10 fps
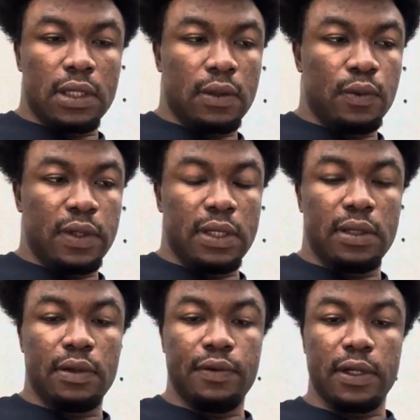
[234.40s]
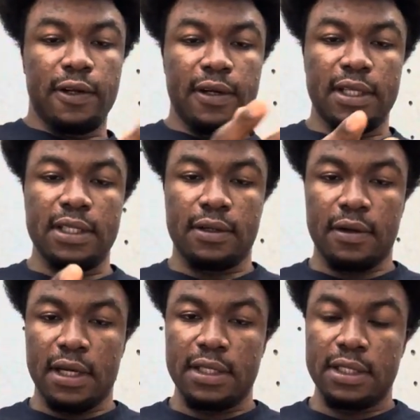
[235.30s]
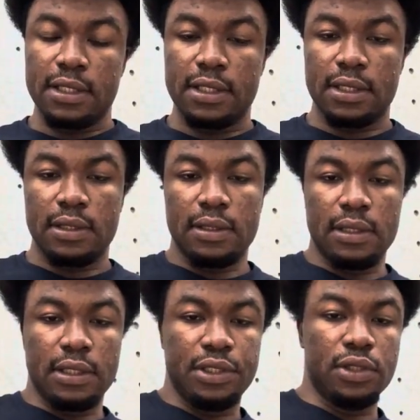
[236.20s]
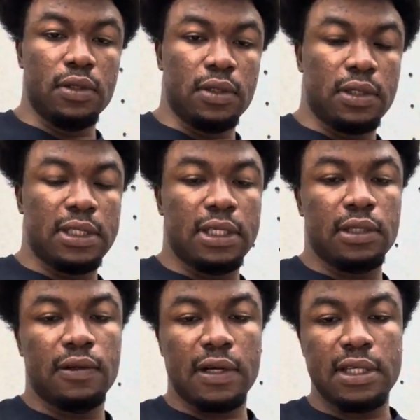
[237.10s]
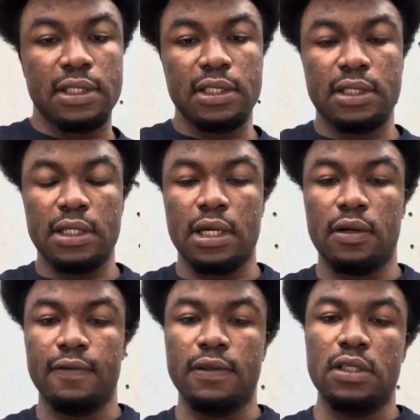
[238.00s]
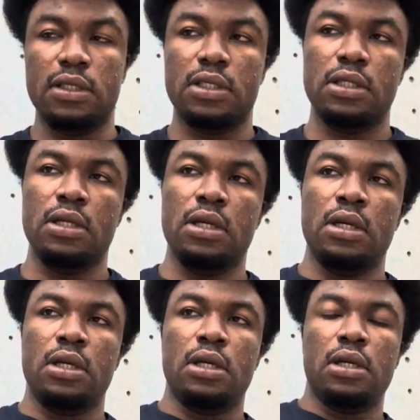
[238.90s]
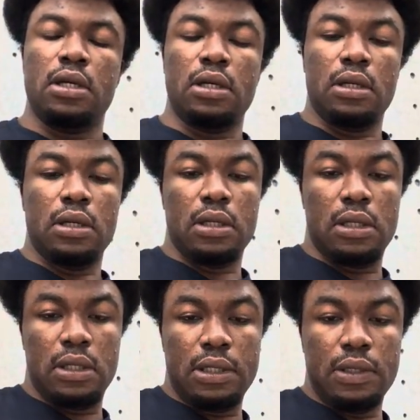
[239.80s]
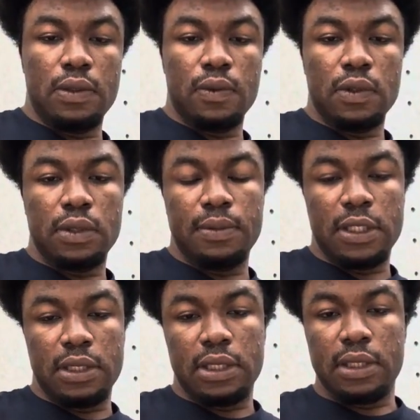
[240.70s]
we create a crisis, a geolocated crisis out of this, you would be